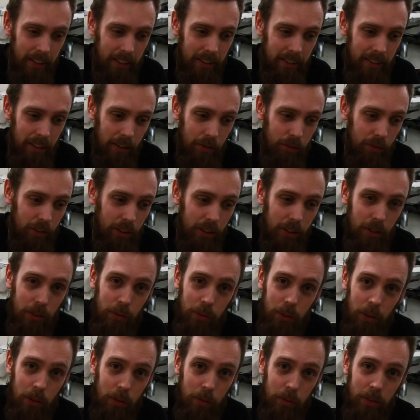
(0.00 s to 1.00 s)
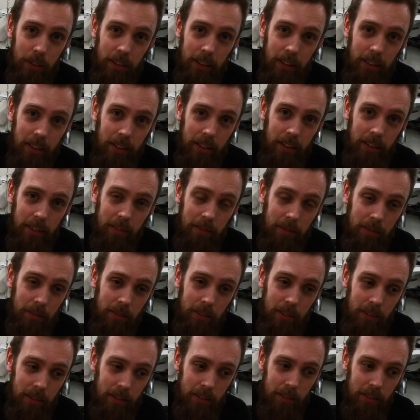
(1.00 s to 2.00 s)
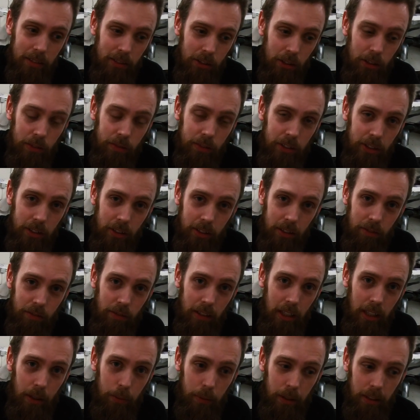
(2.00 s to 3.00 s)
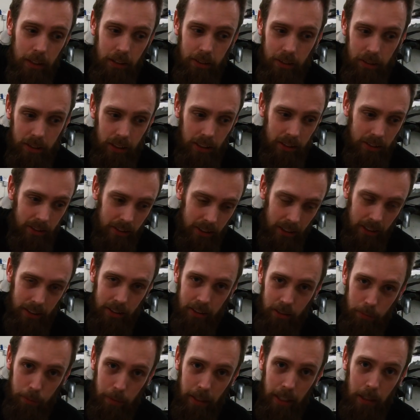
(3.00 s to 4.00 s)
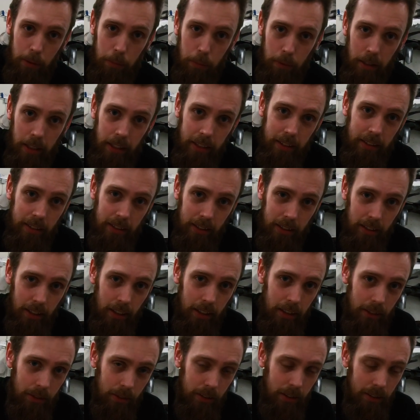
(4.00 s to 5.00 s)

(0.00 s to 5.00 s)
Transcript: something go wrong with the surface on the flywheel. You just change the back plate and then you're